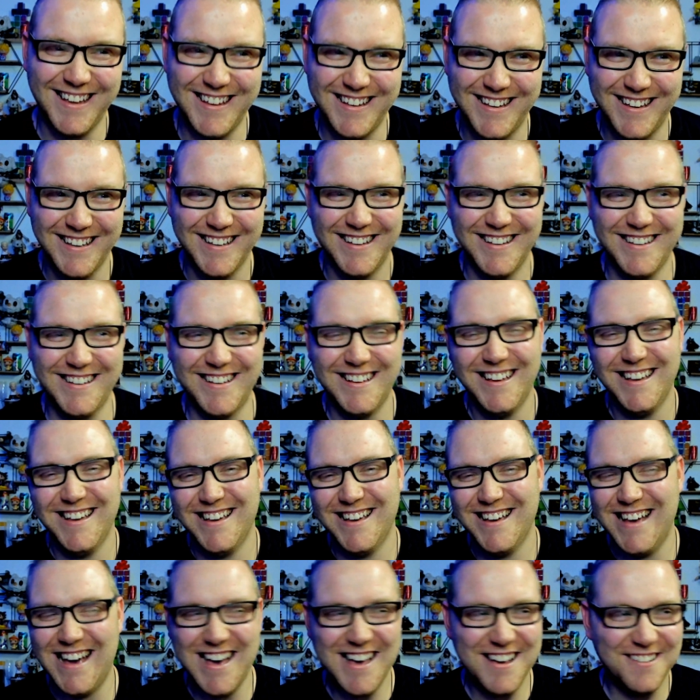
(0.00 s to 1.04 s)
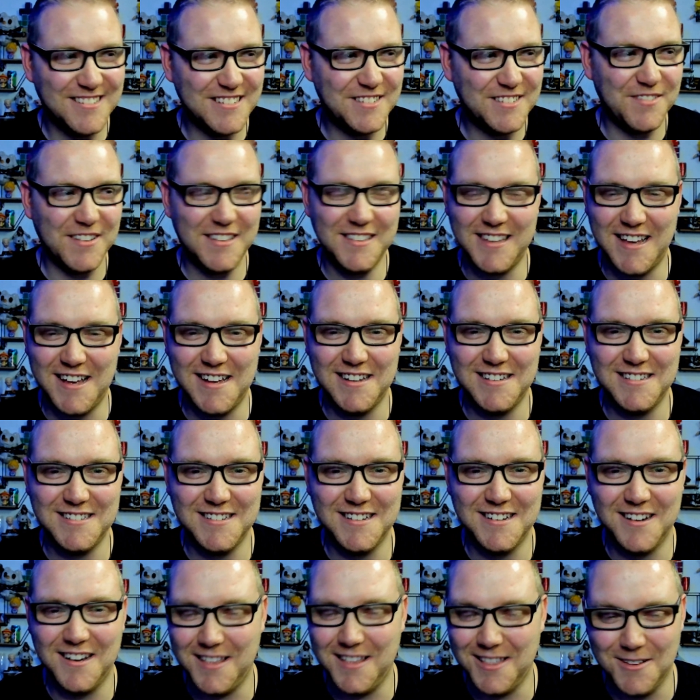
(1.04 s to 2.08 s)
like it was
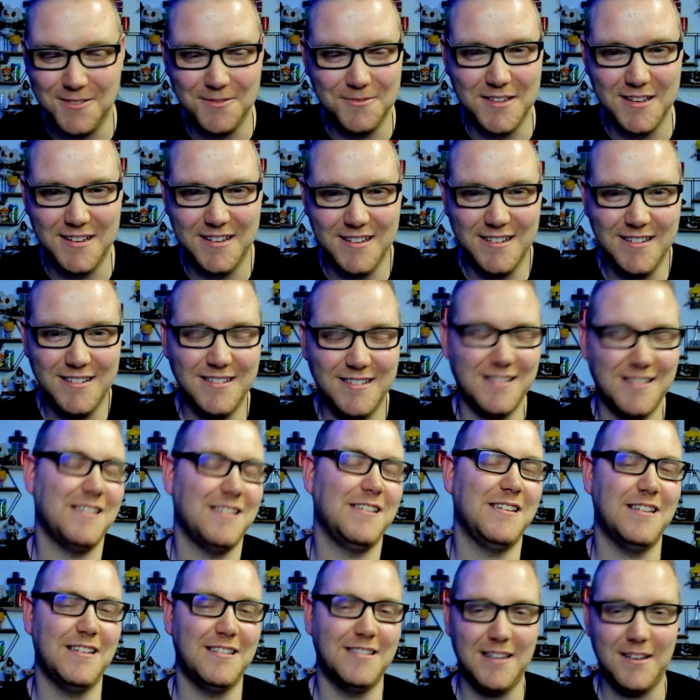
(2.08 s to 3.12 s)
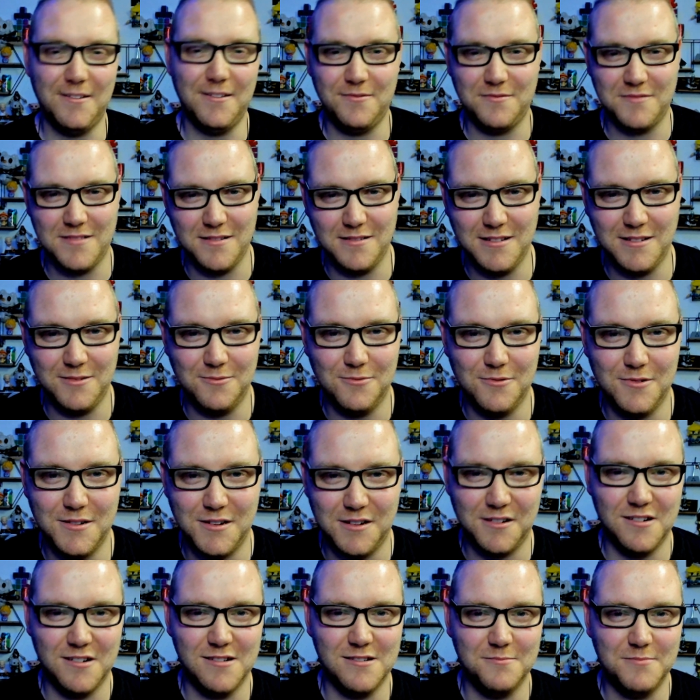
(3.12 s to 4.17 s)
fantastic. I loved it. Uh, definitely one
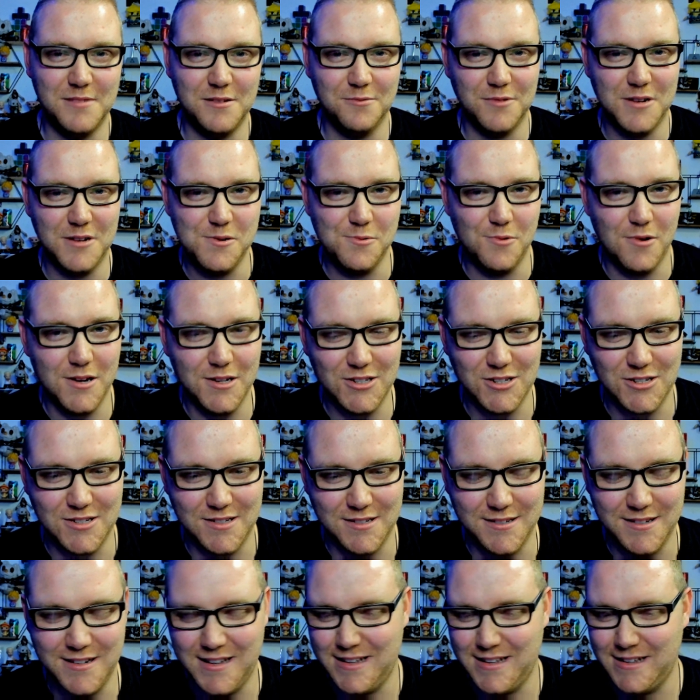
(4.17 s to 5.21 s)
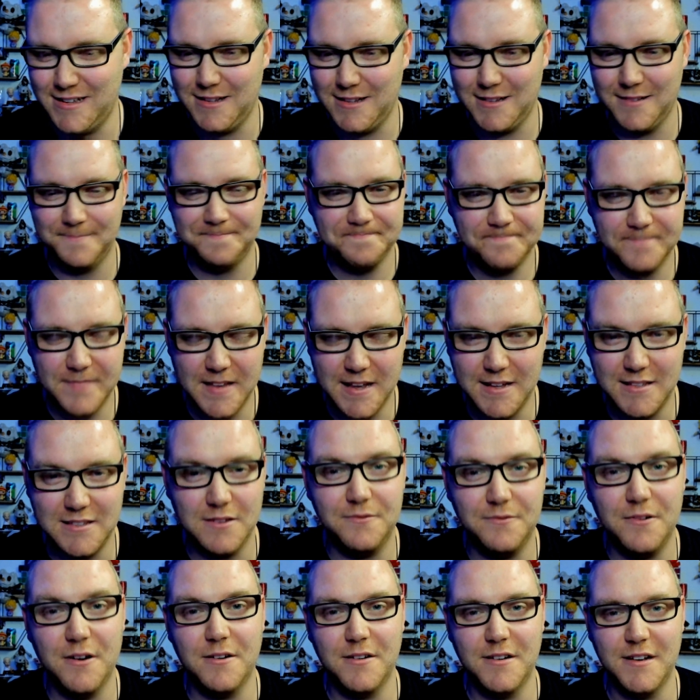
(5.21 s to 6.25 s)
I'm going to be rewatching. Uh, it's
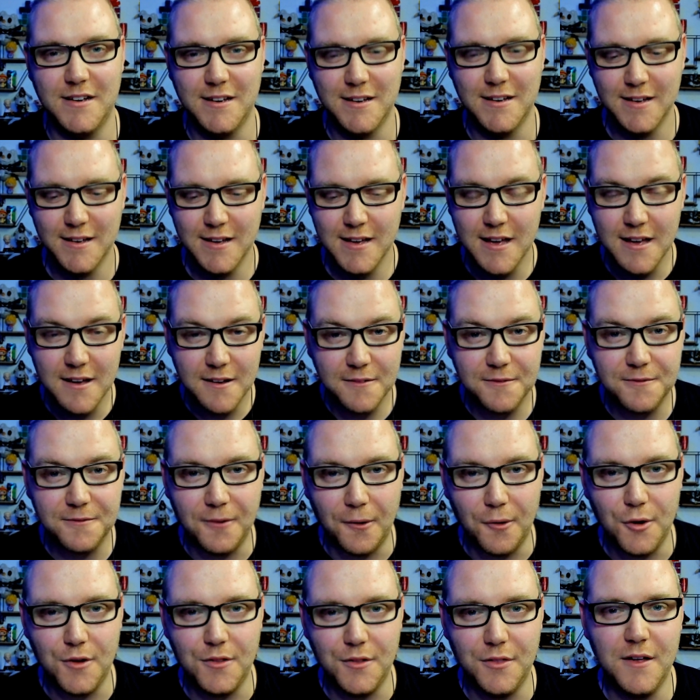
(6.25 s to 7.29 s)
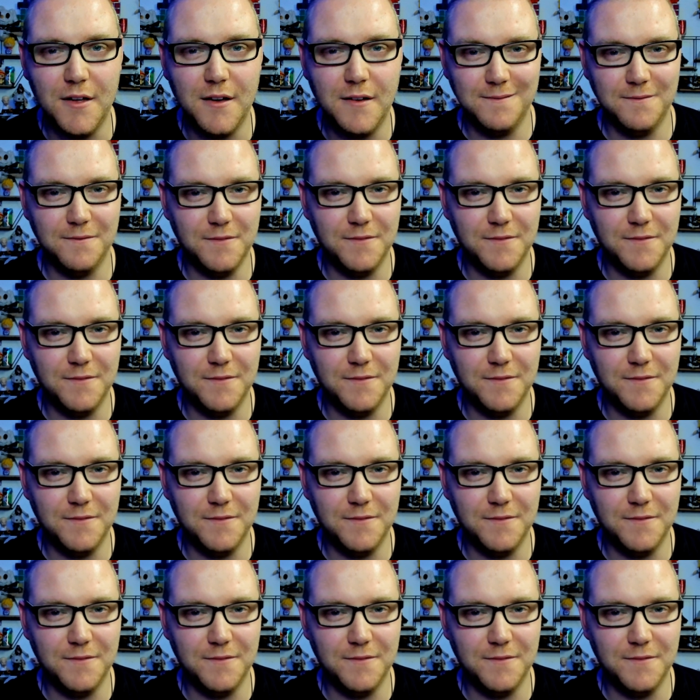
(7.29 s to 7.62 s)
a very fun